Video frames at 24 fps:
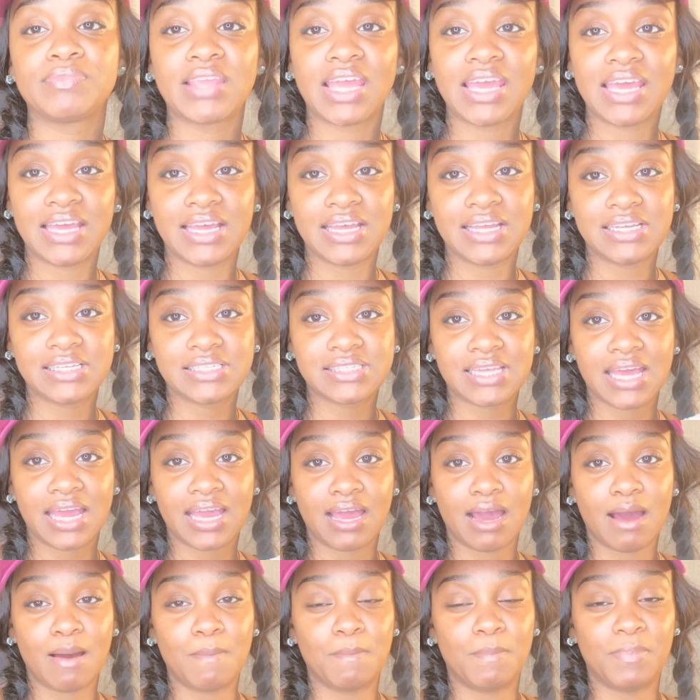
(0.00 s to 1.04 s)
is
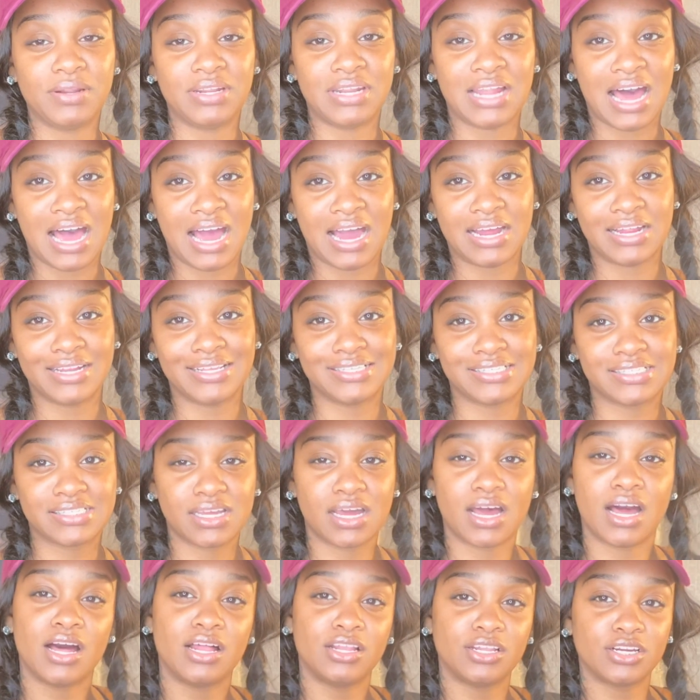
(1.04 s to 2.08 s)
like a blonde
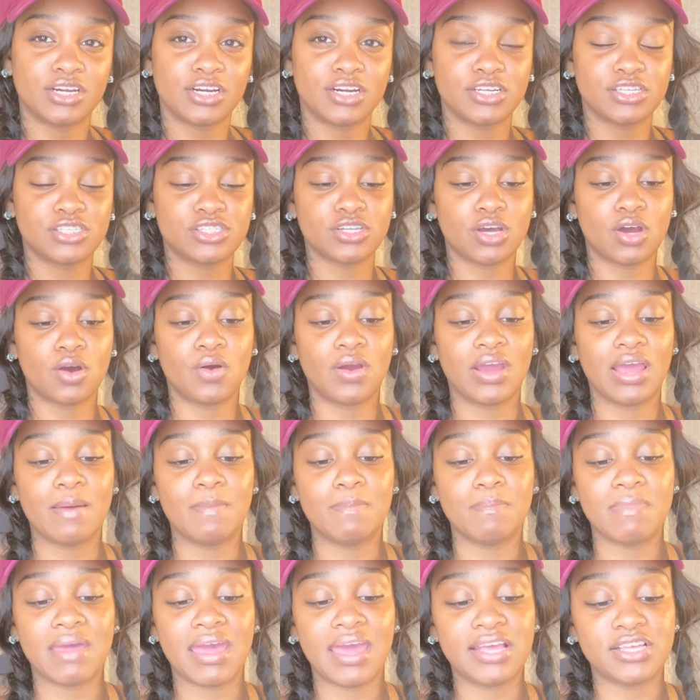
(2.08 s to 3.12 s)
color. So
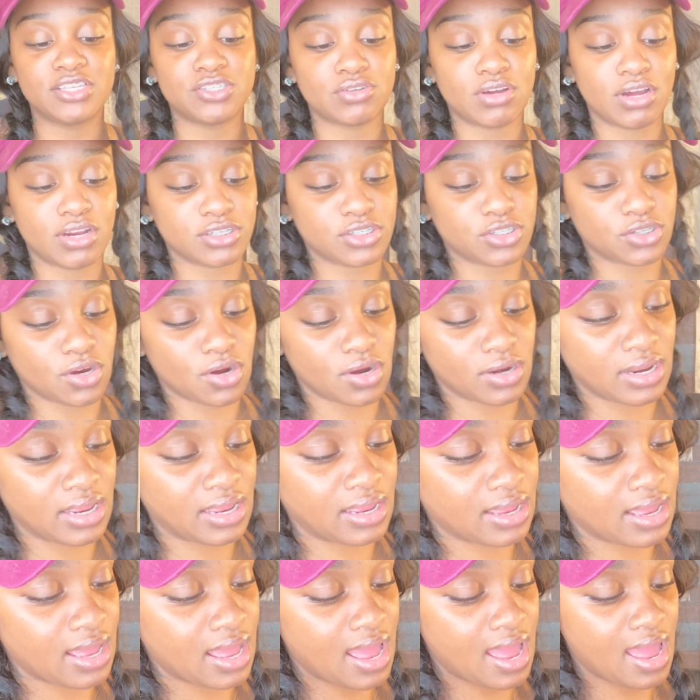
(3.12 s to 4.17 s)
it may start
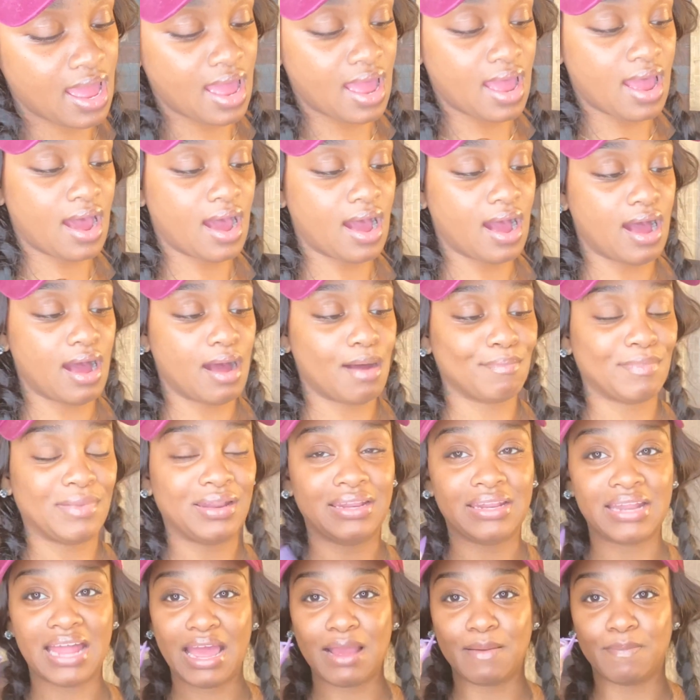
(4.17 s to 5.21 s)
turning
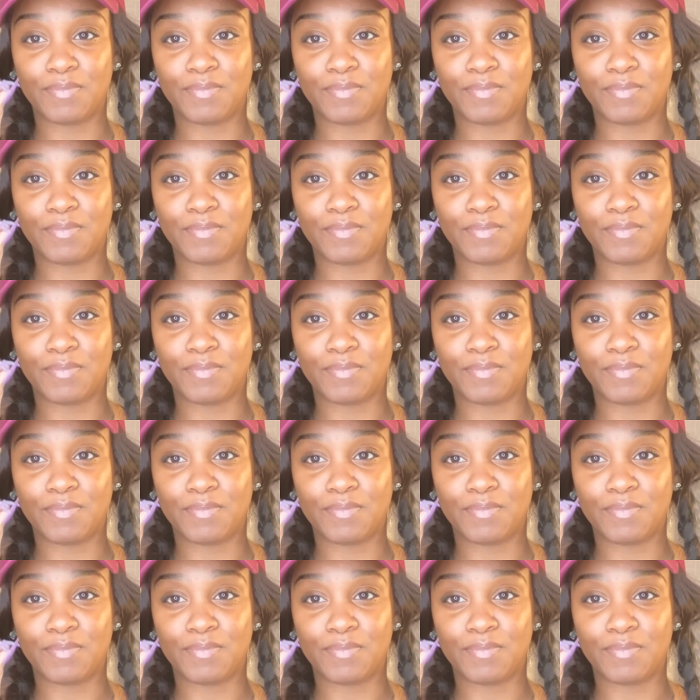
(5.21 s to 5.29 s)
light